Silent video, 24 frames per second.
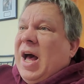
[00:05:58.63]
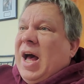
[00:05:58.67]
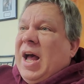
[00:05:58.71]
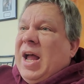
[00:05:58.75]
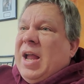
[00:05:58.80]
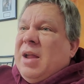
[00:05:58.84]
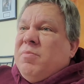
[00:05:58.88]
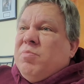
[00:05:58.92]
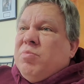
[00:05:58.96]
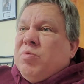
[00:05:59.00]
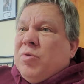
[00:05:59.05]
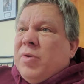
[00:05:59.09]

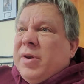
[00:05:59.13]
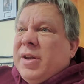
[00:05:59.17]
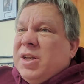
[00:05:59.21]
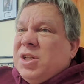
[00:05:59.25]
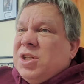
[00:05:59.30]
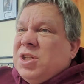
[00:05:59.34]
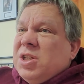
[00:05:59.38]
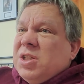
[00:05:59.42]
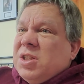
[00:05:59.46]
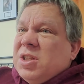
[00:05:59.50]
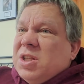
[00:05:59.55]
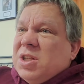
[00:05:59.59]
I
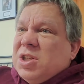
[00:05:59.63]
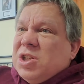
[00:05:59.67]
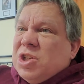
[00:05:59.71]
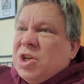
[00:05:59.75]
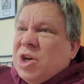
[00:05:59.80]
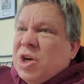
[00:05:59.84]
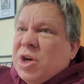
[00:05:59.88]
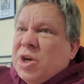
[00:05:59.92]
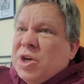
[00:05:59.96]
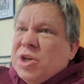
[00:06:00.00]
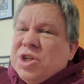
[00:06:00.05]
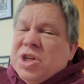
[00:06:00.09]
preach at the
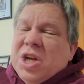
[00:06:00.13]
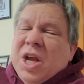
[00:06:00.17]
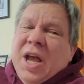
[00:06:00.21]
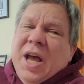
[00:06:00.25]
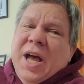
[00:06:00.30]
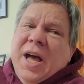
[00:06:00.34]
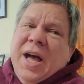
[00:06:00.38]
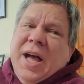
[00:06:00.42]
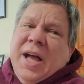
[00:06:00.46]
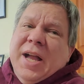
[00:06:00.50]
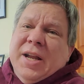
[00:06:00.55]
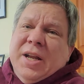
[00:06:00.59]
church.
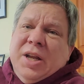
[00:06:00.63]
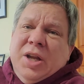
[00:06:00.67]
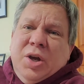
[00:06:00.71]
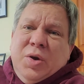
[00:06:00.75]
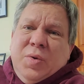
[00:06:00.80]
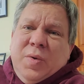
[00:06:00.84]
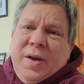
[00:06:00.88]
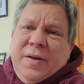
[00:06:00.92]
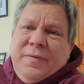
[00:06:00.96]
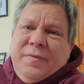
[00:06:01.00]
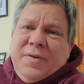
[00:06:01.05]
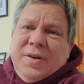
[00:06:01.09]
I
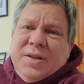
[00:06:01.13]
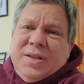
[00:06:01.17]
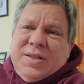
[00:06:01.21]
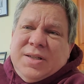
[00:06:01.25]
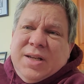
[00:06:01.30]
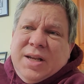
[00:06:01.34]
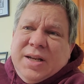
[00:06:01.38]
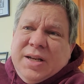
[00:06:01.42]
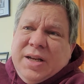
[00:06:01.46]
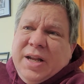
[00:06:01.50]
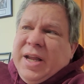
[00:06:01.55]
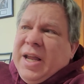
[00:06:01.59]
go every
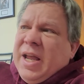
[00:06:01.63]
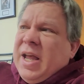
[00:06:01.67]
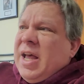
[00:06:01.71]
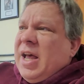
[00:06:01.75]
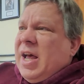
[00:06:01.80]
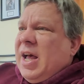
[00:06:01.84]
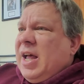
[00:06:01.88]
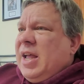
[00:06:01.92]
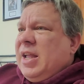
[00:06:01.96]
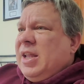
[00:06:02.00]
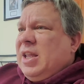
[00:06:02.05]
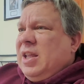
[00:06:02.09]
Sunday.
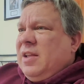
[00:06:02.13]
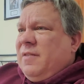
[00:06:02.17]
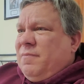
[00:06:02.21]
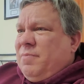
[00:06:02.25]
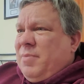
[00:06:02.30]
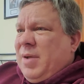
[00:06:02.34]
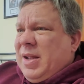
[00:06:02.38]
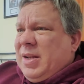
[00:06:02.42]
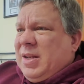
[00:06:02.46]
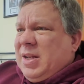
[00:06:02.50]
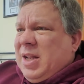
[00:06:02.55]
I give my